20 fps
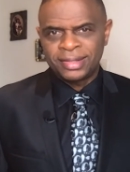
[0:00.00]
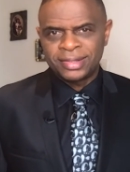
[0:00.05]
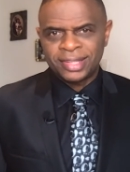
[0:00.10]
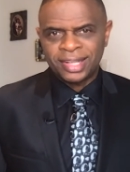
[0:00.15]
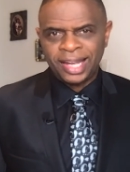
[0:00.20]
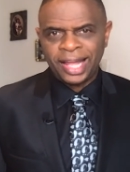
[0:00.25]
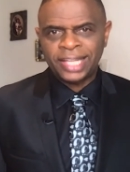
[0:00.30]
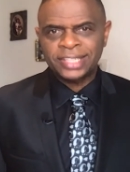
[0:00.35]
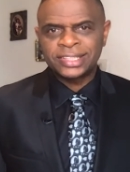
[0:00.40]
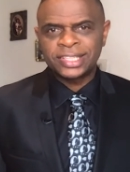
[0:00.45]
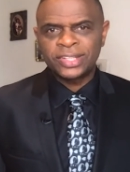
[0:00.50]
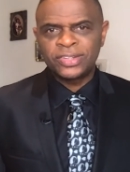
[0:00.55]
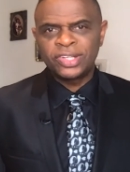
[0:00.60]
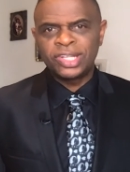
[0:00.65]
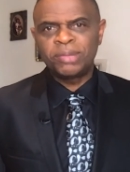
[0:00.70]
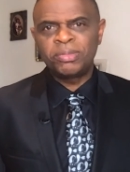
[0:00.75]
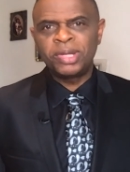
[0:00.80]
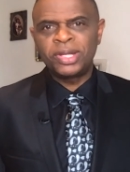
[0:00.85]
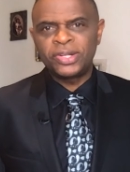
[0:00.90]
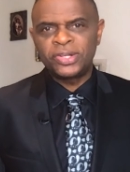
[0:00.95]
The last thing you
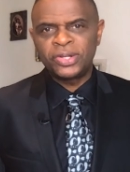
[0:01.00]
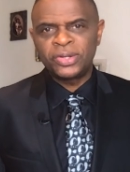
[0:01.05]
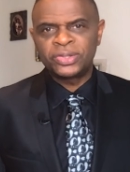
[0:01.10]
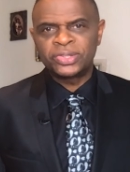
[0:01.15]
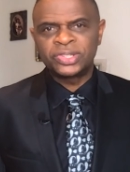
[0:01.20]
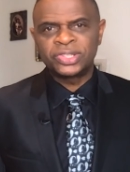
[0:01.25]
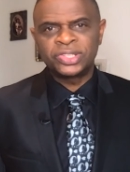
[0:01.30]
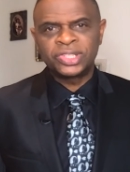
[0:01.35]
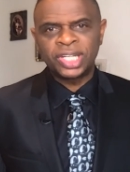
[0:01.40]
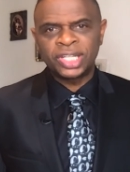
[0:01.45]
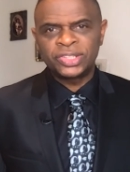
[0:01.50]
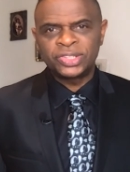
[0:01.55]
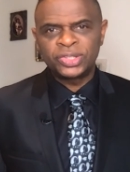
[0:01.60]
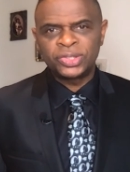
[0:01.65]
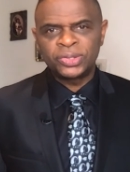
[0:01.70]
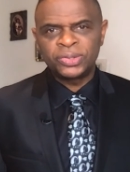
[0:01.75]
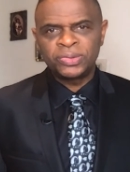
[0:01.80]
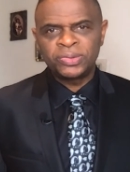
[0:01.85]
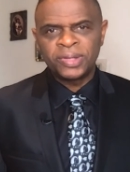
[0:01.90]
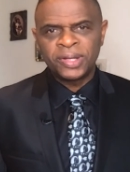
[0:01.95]
need me to do is to judge
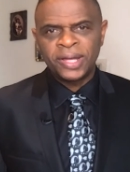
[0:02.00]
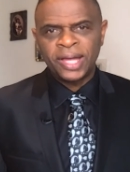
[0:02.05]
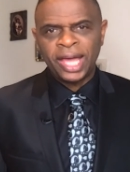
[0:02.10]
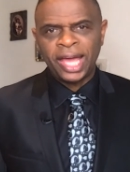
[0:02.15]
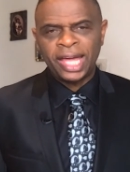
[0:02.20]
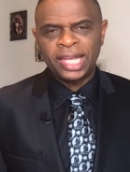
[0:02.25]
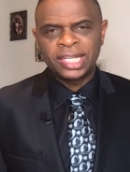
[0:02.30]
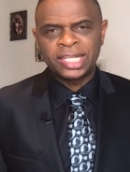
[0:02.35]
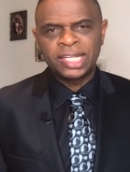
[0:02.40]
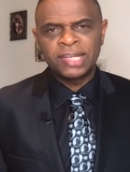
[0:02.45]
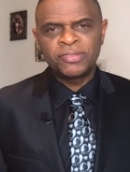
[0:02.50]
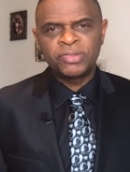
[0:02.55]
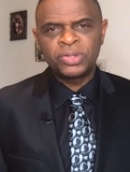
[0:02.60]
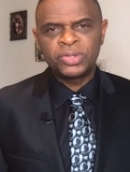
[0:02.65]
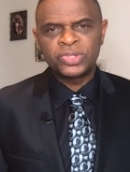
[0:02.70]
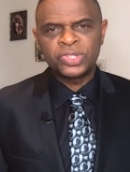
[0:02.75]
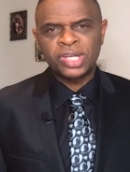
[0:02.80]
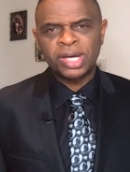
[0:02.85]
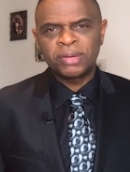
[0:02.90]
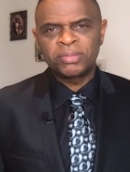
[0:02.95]
you and to give
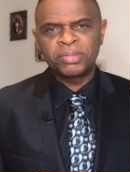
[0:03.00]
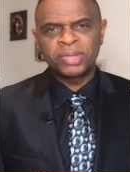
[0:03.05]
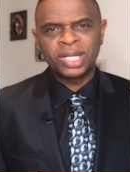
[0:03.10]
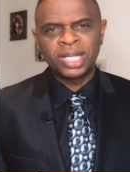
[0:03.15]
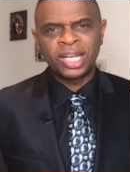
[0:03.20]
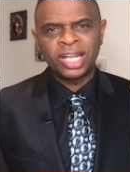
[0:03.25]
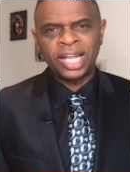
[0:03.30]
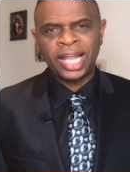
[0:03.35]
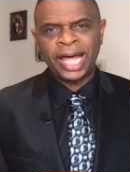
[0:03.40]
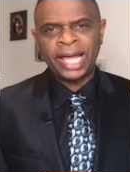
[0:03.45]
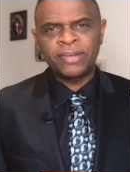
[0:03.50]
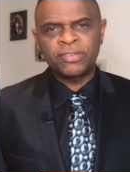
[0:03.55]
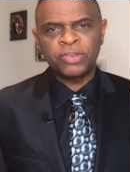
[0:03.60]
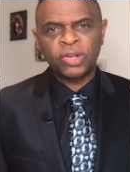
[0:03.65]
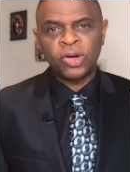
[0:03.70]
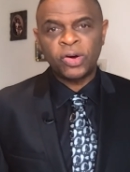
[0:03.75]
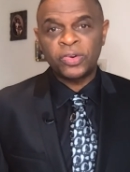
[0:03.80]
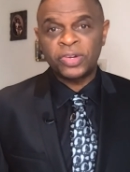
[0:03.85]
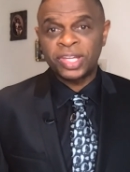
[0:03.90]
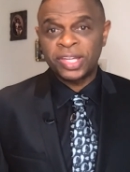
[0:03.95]
you some
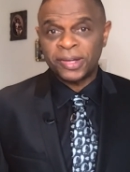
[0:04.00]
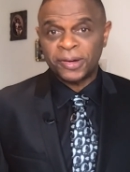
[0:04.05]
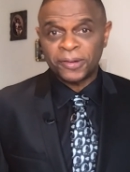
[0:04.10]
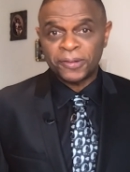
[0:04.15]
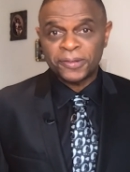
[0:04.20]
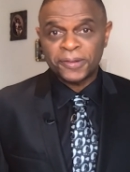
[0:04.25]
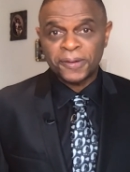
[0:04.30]
lifelong guilt.